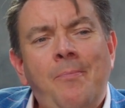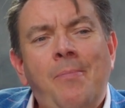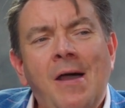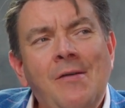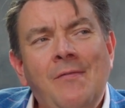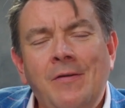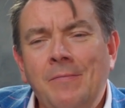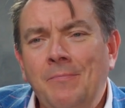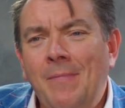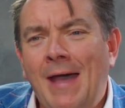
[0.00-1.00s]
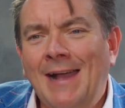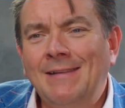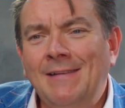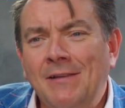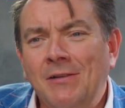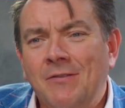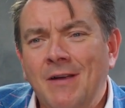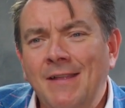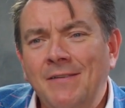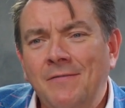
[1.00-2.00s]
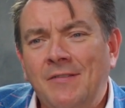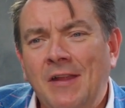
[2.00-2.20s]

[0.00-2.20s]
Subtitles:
bug for acting and creative